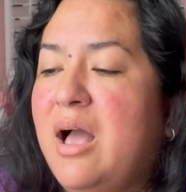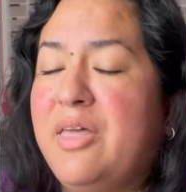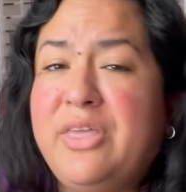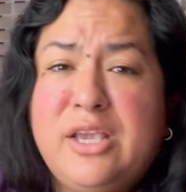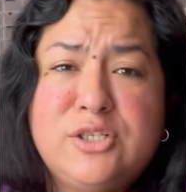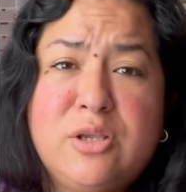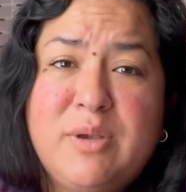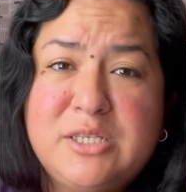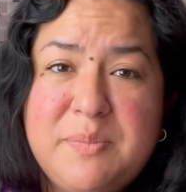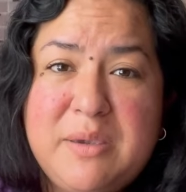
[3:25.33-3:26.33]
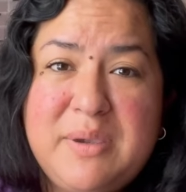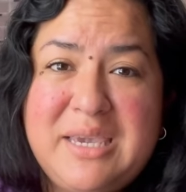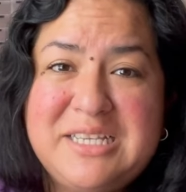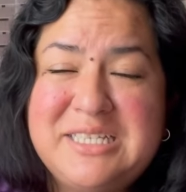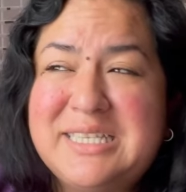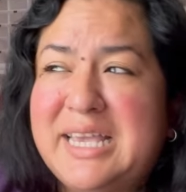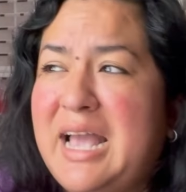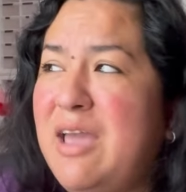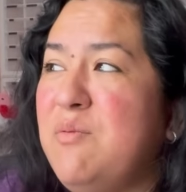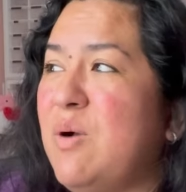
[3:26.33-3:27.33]
Thank you so much, Mimi. She's like,
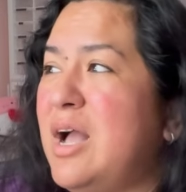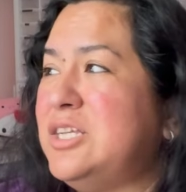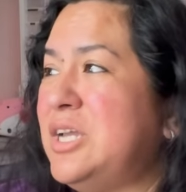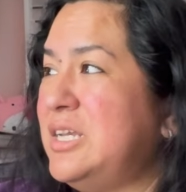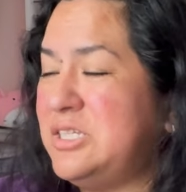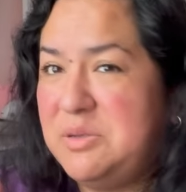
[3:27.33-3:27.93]
she